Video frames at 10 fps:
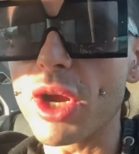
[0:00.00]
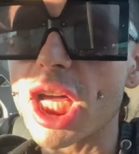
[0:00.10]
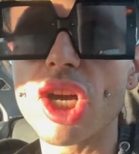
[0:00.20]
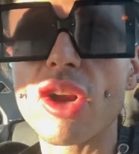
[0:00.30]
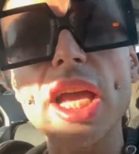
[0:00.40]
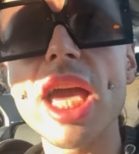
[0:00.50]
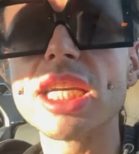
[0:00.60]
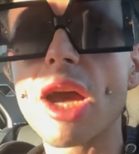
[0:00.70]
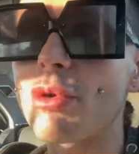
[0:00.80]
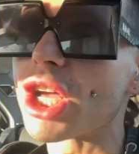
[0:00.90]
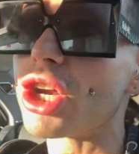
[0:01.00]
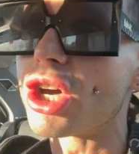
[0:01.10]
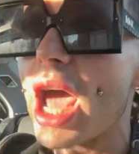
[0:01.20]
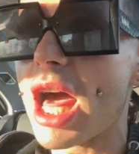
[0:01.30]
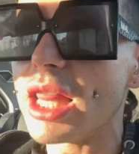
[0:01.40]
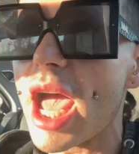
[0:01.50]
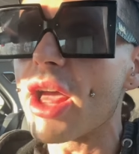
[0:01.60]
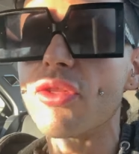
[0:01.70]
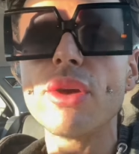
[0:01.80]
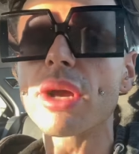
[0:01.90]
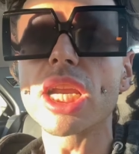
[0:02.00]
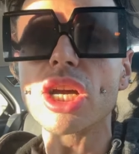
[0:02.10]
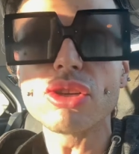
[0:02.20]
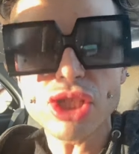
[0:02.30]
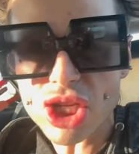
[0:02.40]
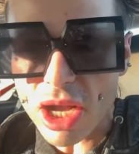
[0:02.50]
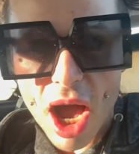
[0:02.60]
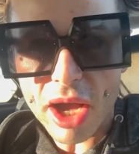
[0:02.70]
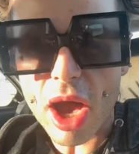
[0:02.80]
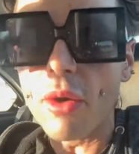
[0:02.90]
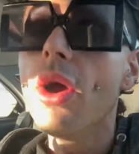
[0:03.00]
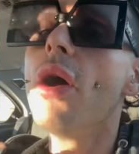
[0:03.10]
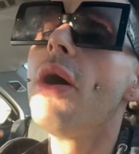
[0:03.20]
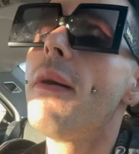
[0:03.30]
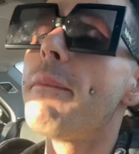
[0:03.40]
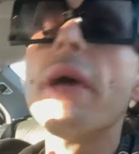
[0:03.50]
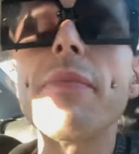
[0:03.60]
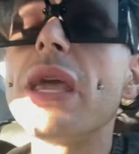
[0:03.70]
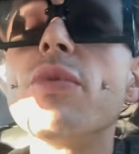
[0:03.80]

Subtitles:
We're gonna go to Canada, we're gonna go to LA, and then we're gonna go to Chicago. Baby,